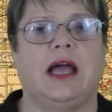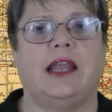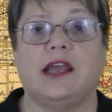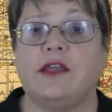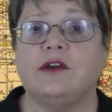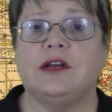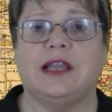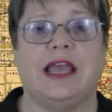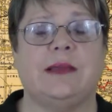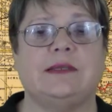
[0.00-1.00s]
Another
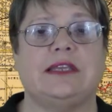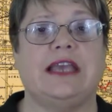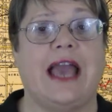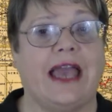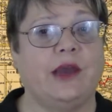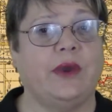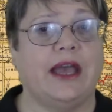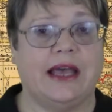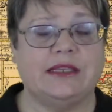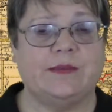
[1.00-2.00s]
claims that the angry
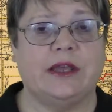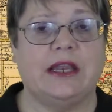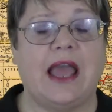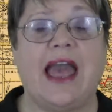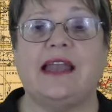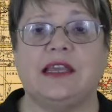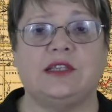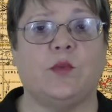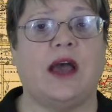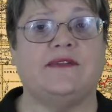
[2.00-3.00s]
husband and
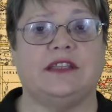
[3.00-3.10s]
his wife's